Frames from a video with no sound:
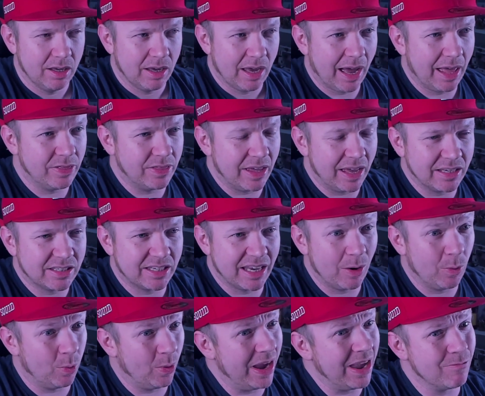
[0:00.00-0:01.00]
And they say,
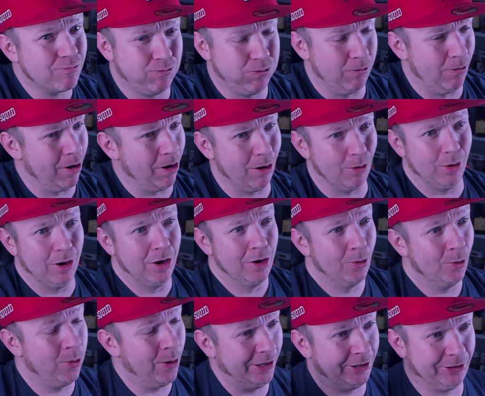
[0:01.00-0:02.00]
we
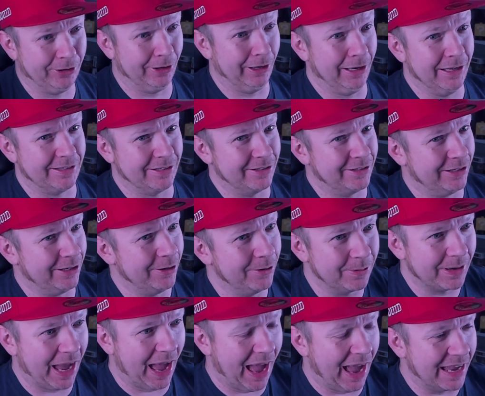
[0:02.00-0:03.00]
should have listened to you
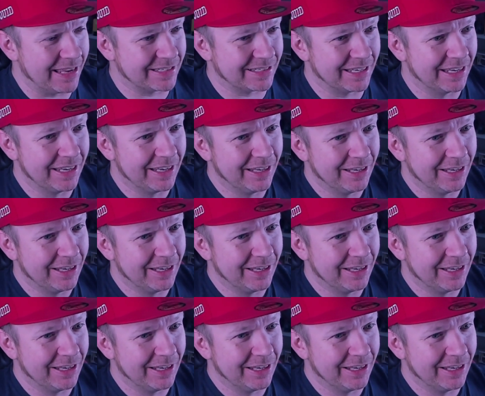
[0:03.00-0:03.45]
guys.